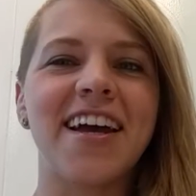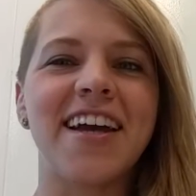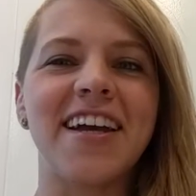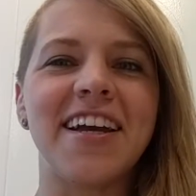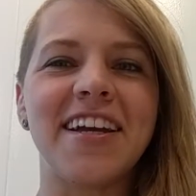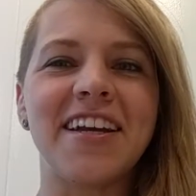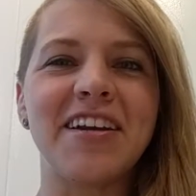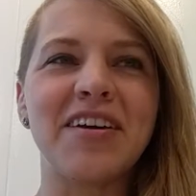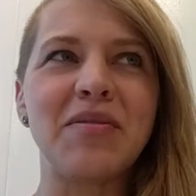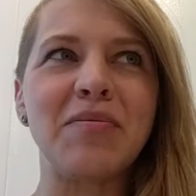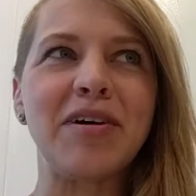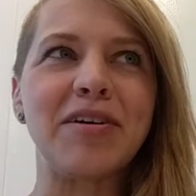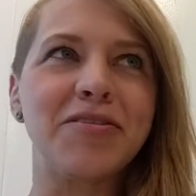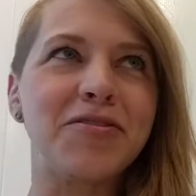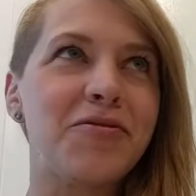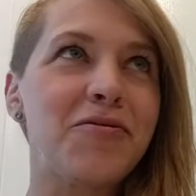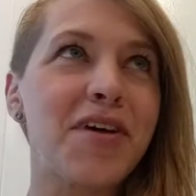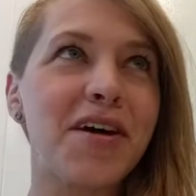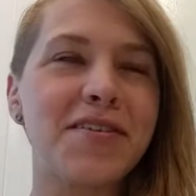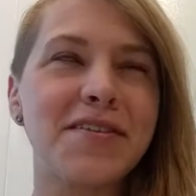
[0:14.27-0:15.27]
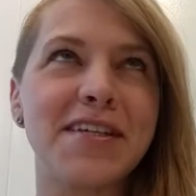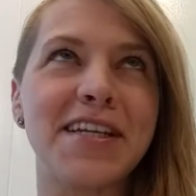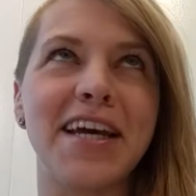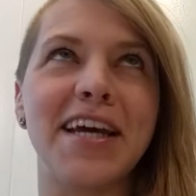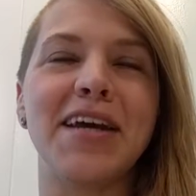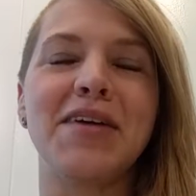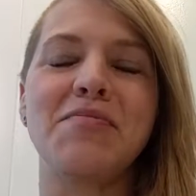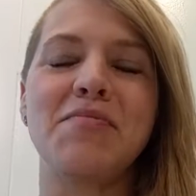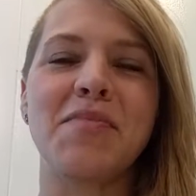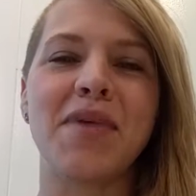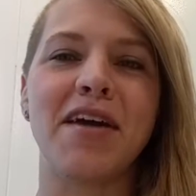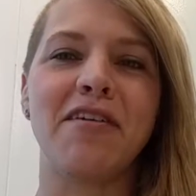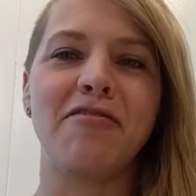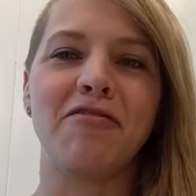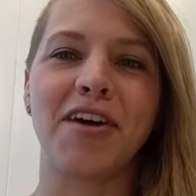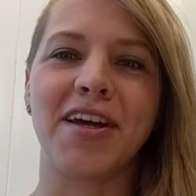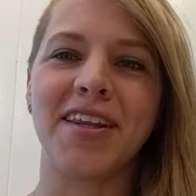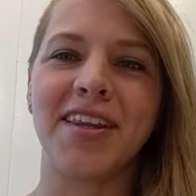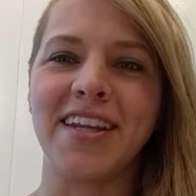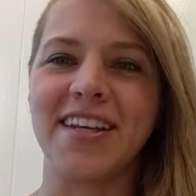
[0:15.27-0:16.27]
In about 2008, my
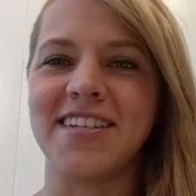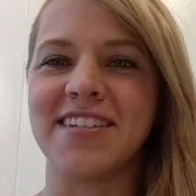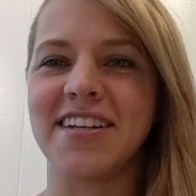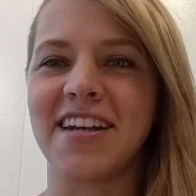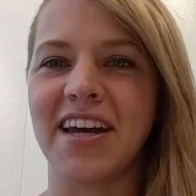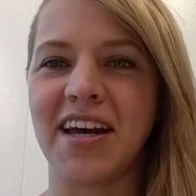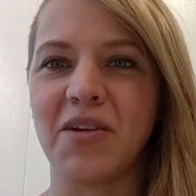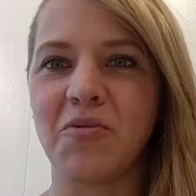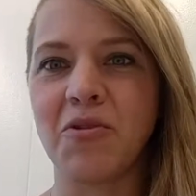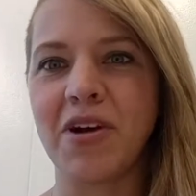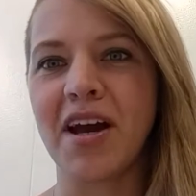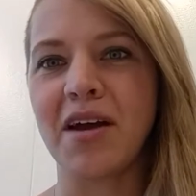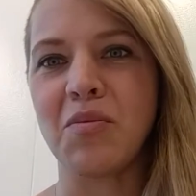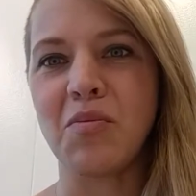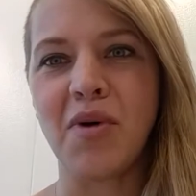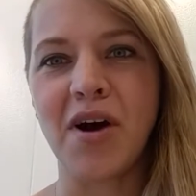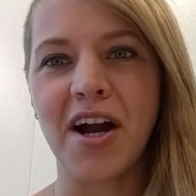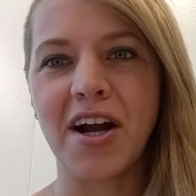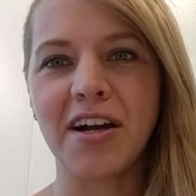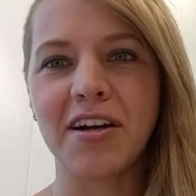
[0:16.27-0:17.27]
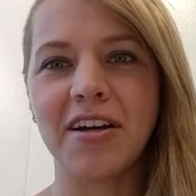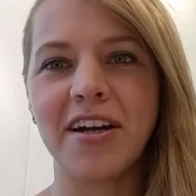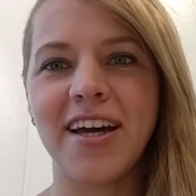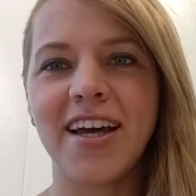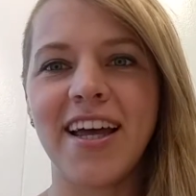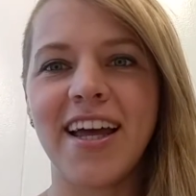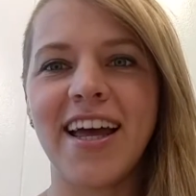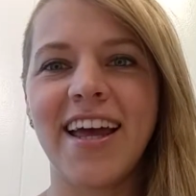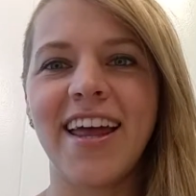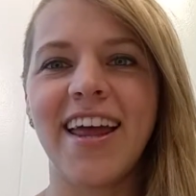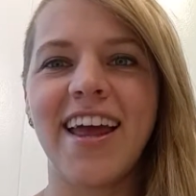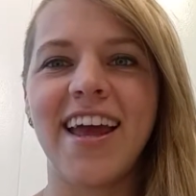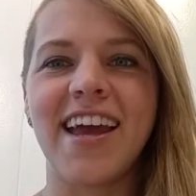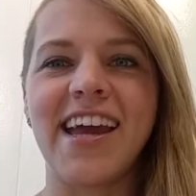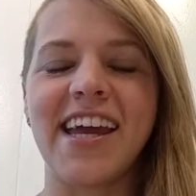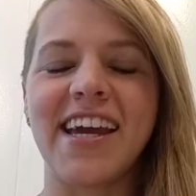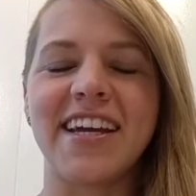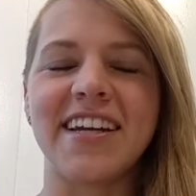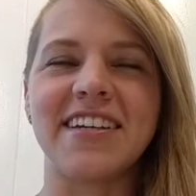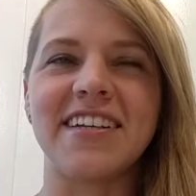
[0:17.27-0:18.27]
friend Liz and I were at a bar,
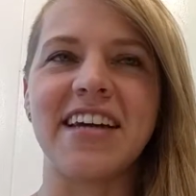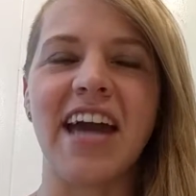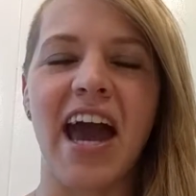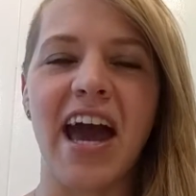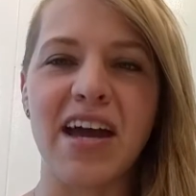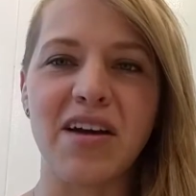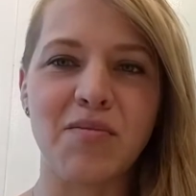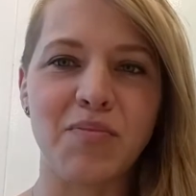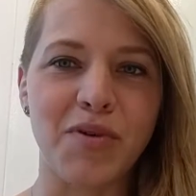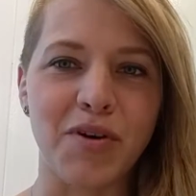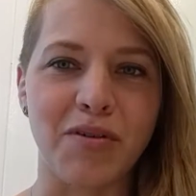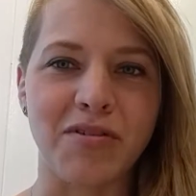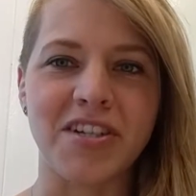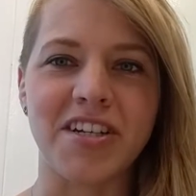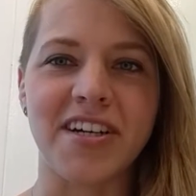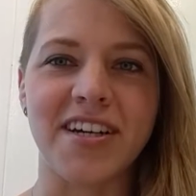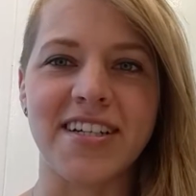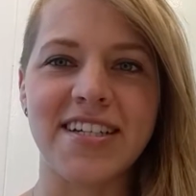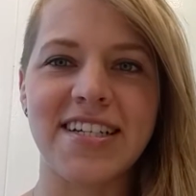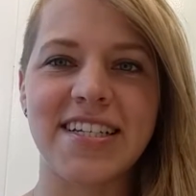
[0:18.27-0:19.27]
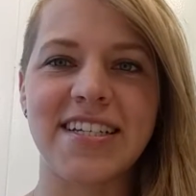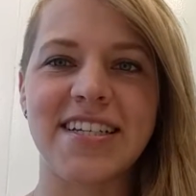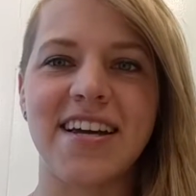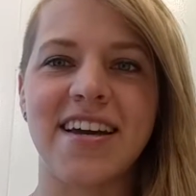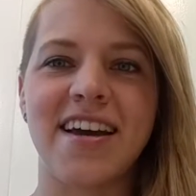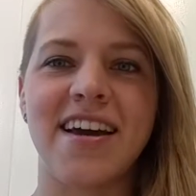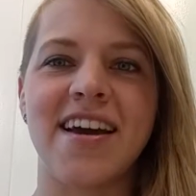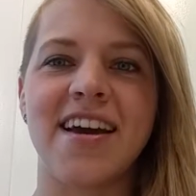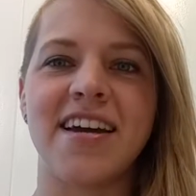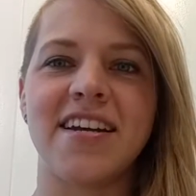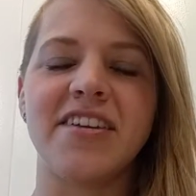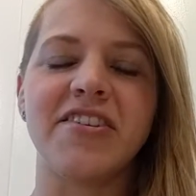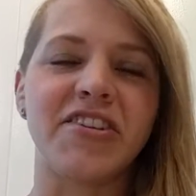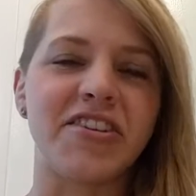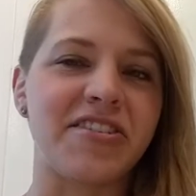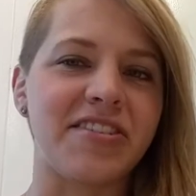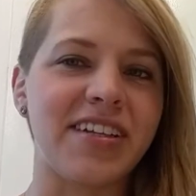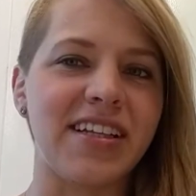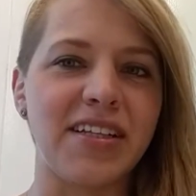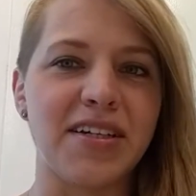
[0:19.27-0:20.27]
and a guy approached us, and he
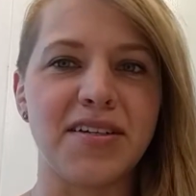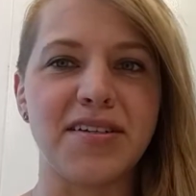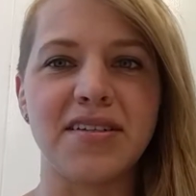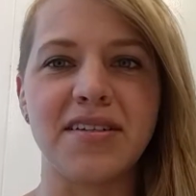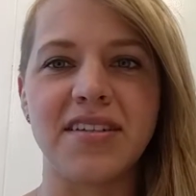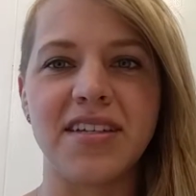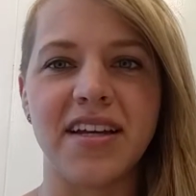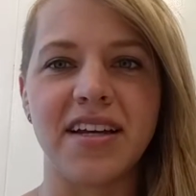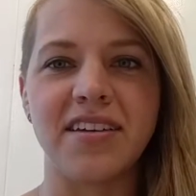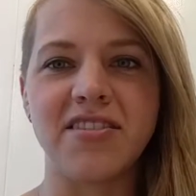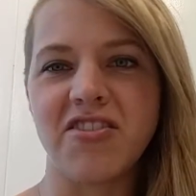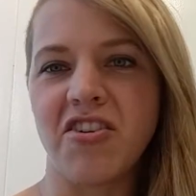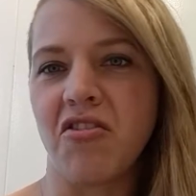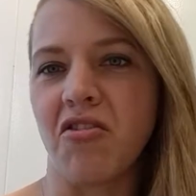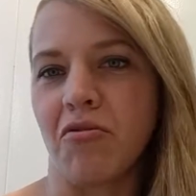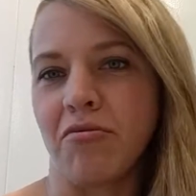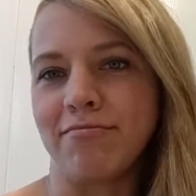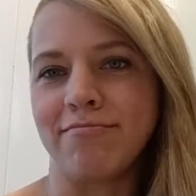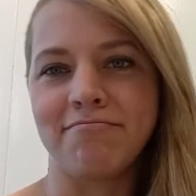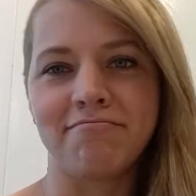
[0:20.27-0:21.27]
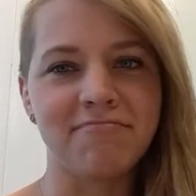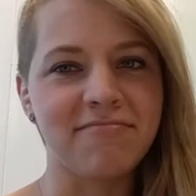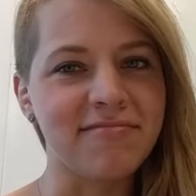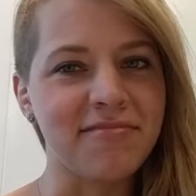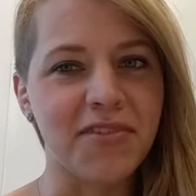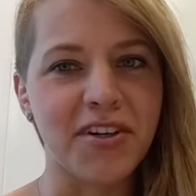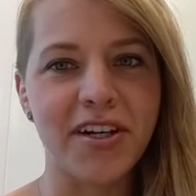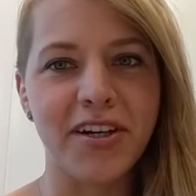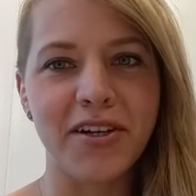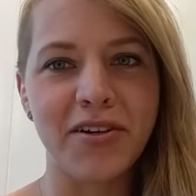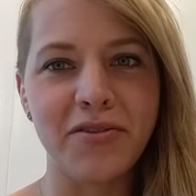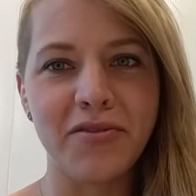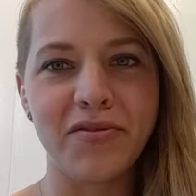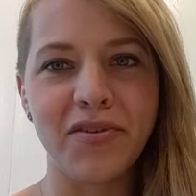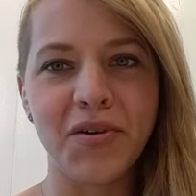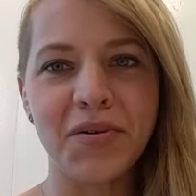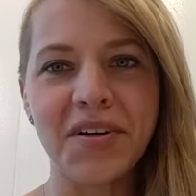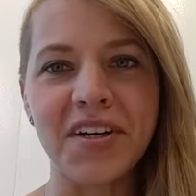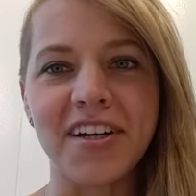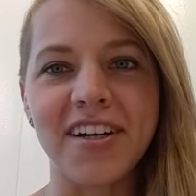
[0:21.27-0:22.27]
turned to Liz and said, "So, what do you do
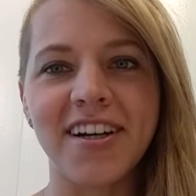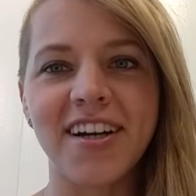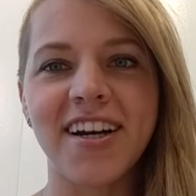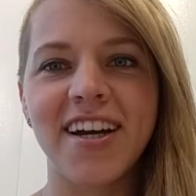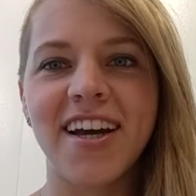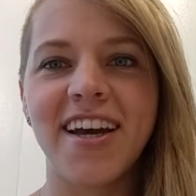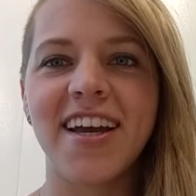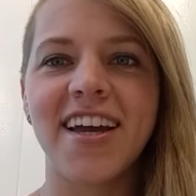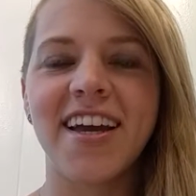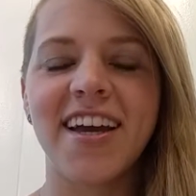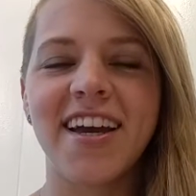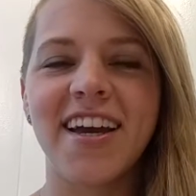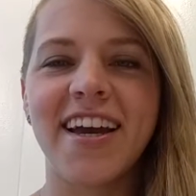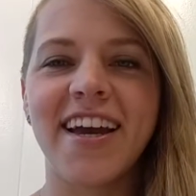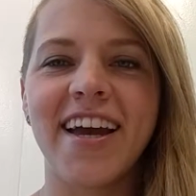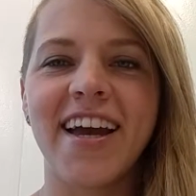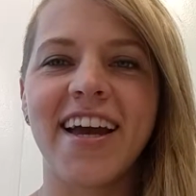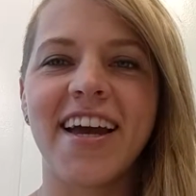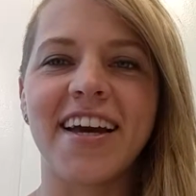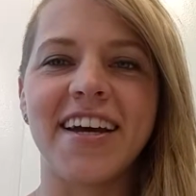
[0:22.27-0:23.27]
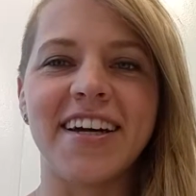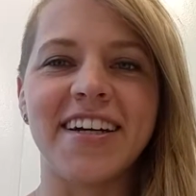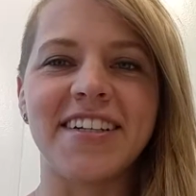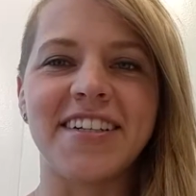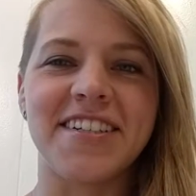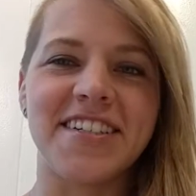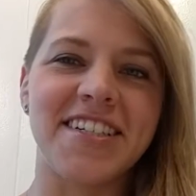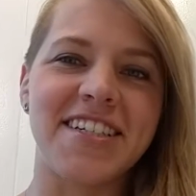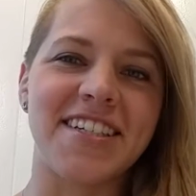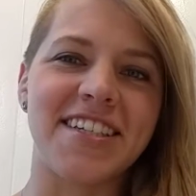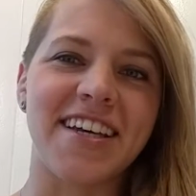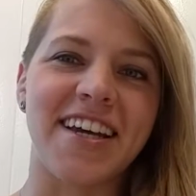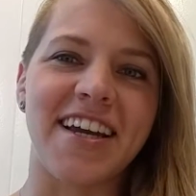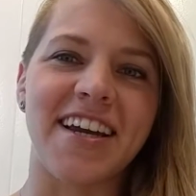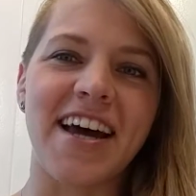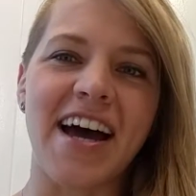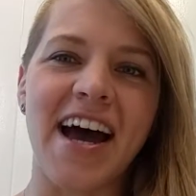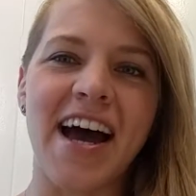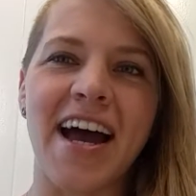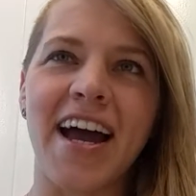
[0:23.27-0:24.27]
for work?" And she
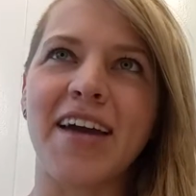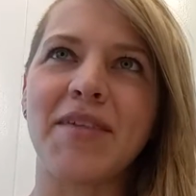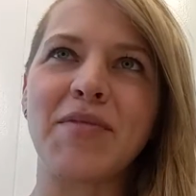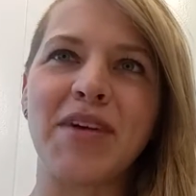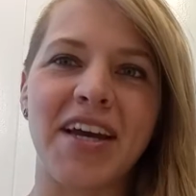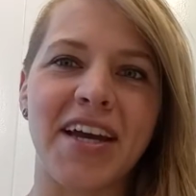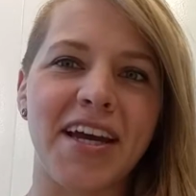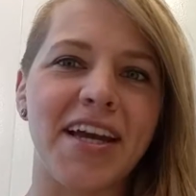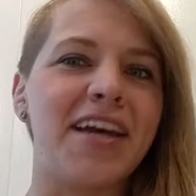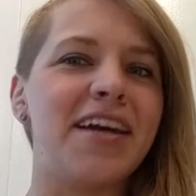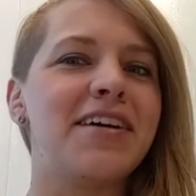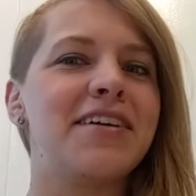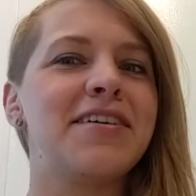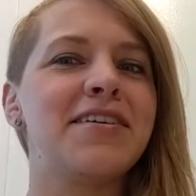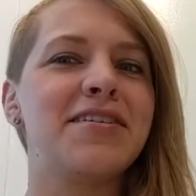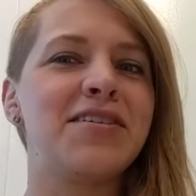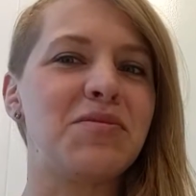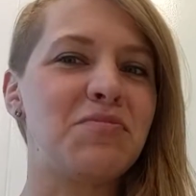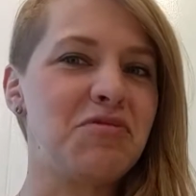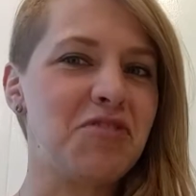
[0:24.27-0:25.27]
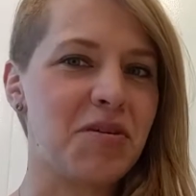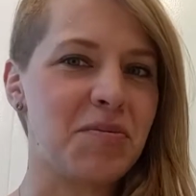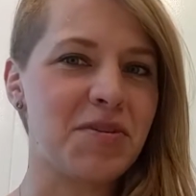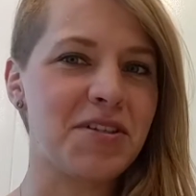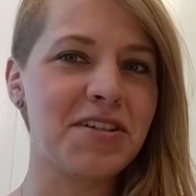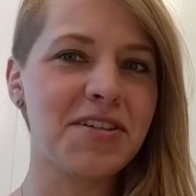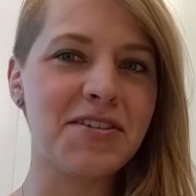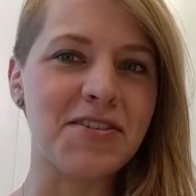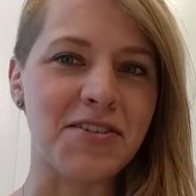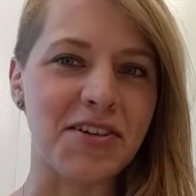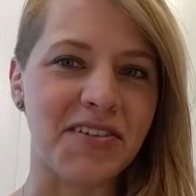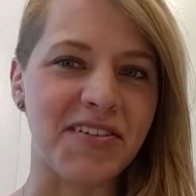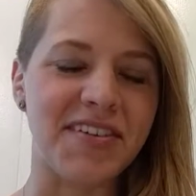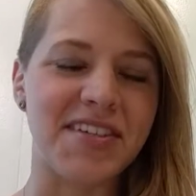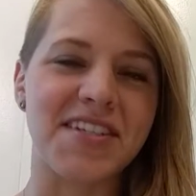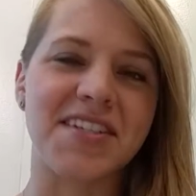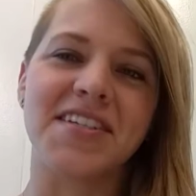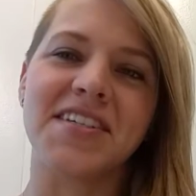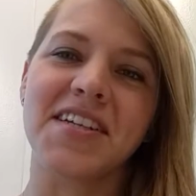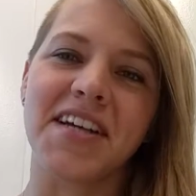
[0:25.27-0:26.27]
said, "I'm a subscription
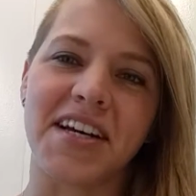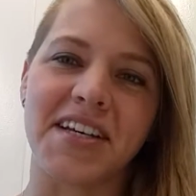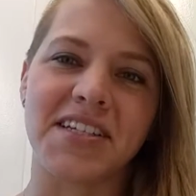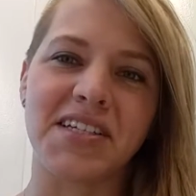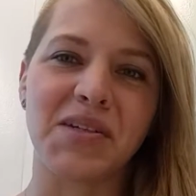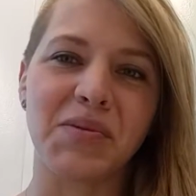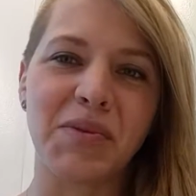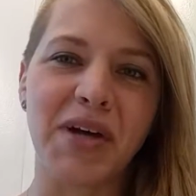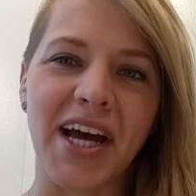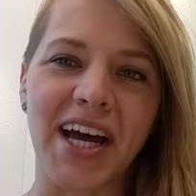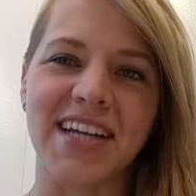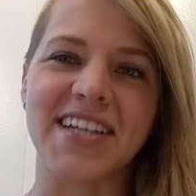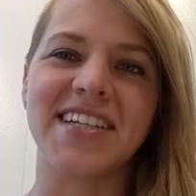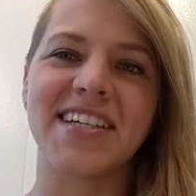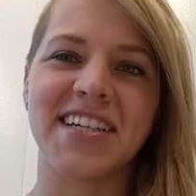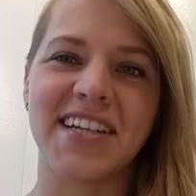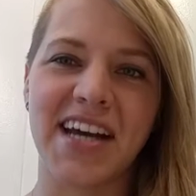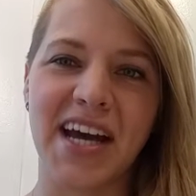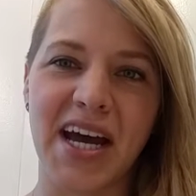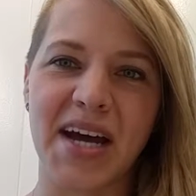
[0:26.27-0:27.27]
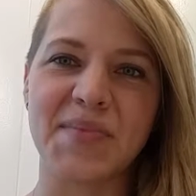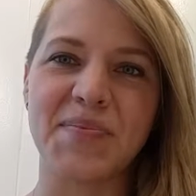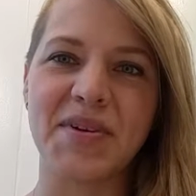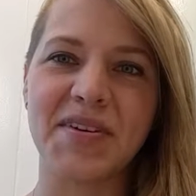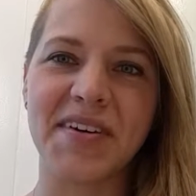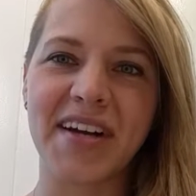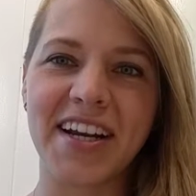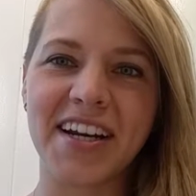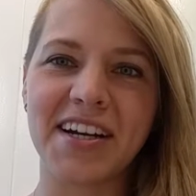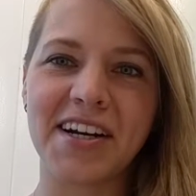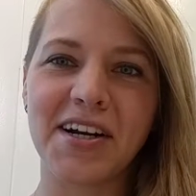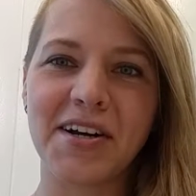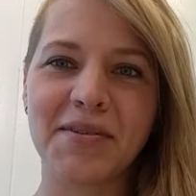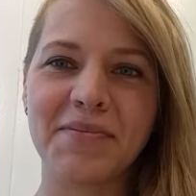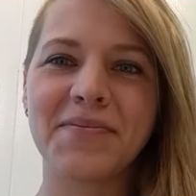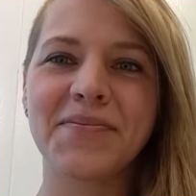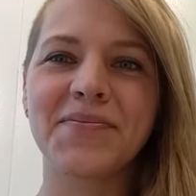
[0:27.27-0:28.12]
services custom content copywriter."